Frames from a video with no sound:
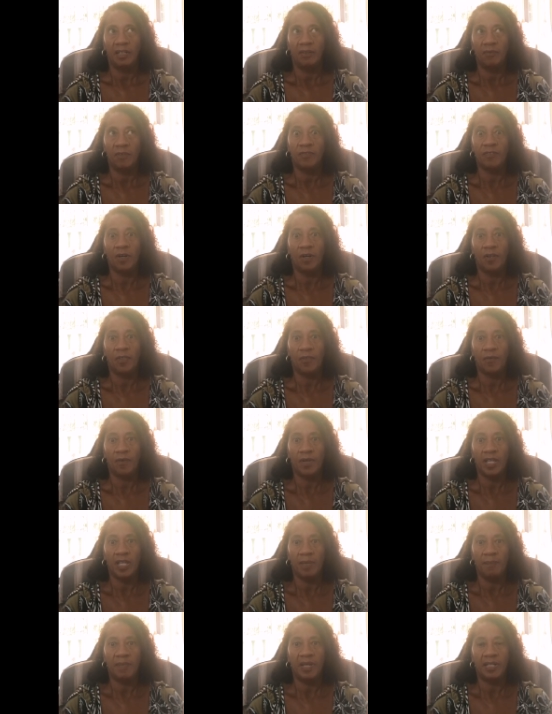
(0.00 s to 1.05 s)
We've got a
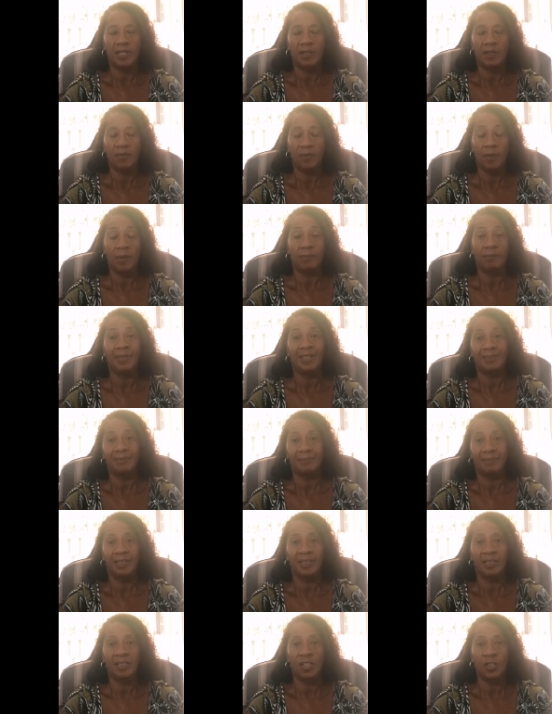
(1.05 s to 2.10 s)
3-bed, well,
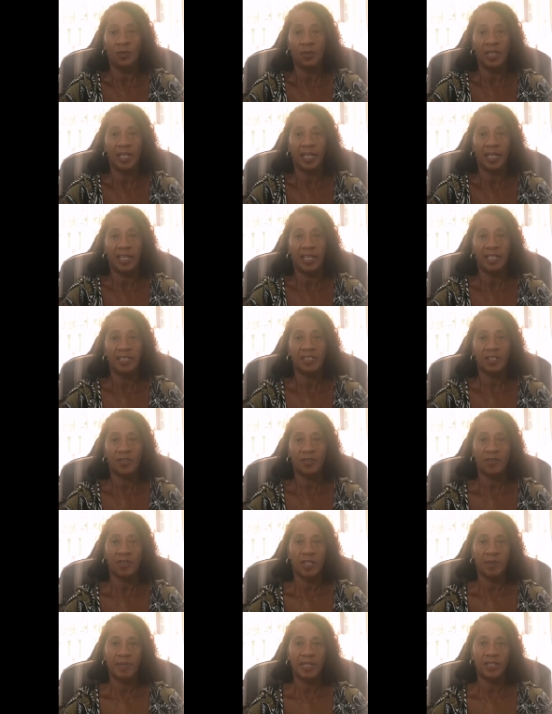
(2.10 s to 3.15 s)
in UK it's a
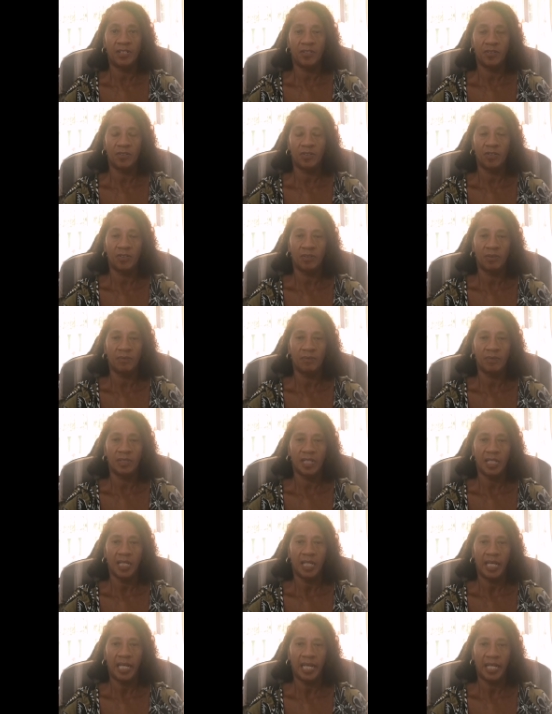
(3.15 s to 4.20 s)
3-bedroom
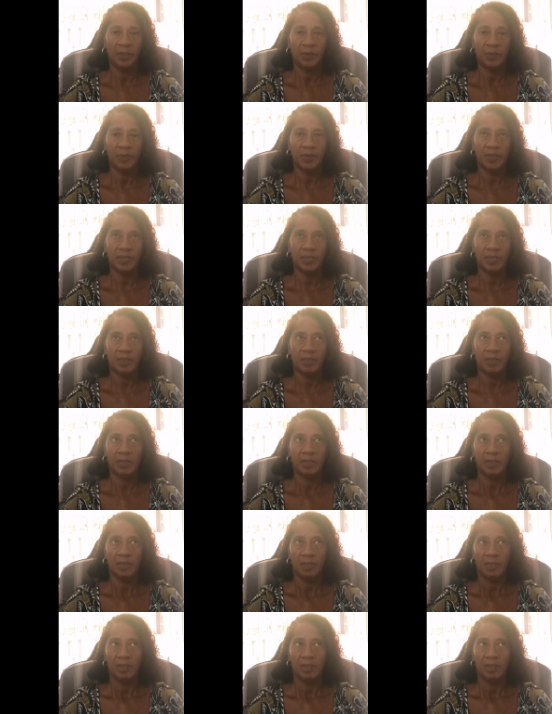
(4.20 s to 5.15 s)
house,